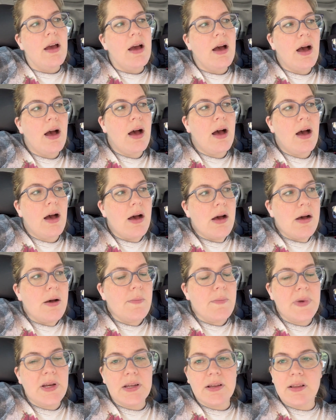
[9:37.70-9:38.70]

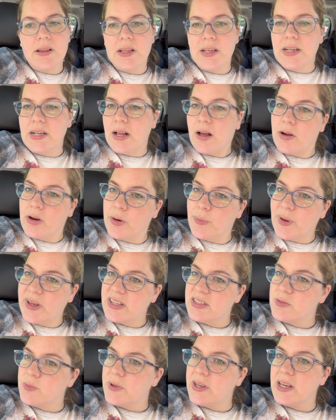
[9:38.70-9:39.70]
um, clean out her
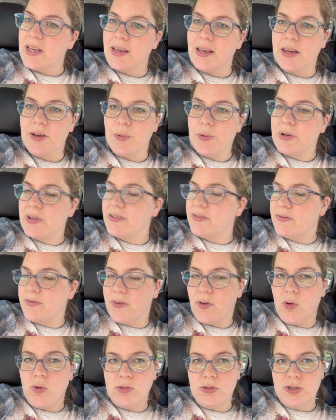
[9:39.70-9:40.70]
basement, get rid of
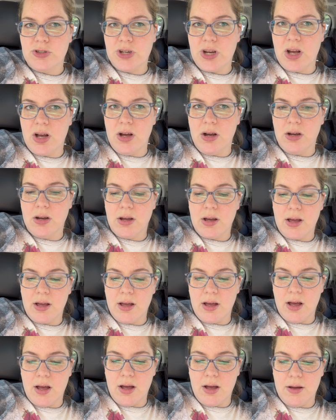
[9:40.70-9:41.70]
old junk,
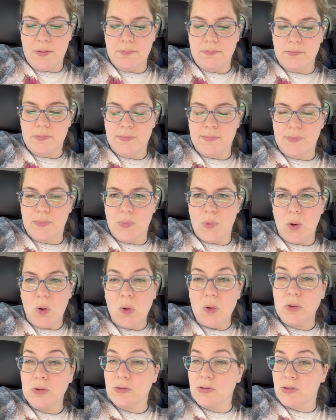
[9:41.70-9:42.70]
um,
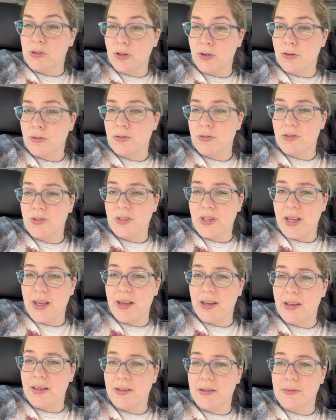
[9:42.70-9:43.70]
old clothes
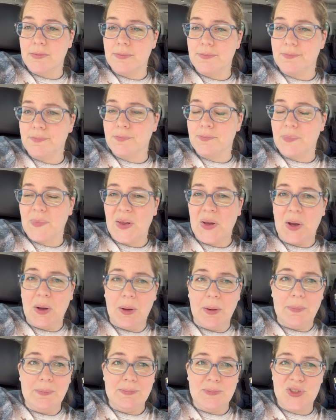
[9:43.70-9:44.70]
that
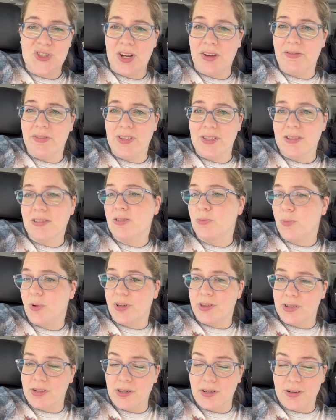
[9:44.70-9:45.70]
um, Jeff and his
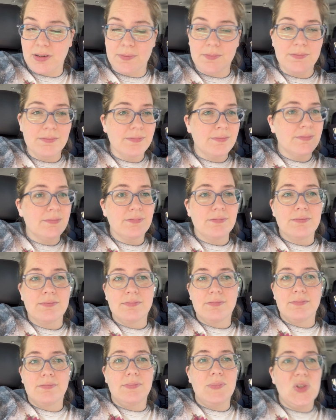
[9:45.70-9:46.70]
brother,
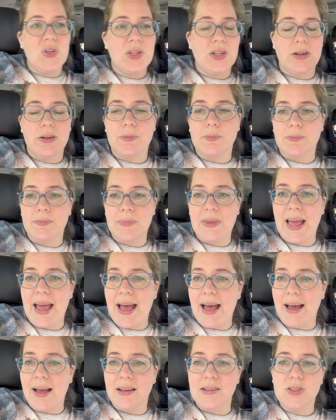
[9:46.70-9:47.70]
you know,
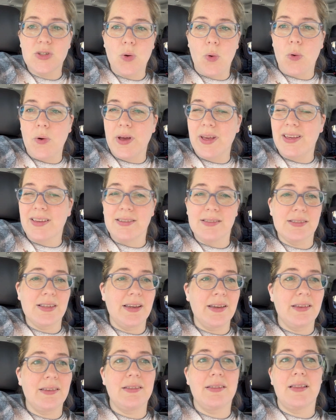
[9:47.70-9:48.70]
had, toys
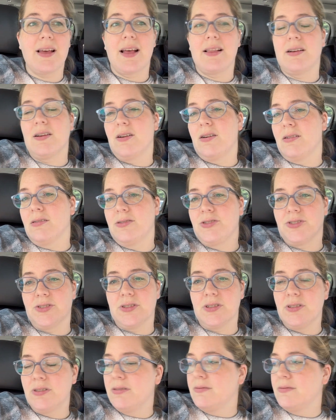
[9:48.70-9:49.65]
like that are just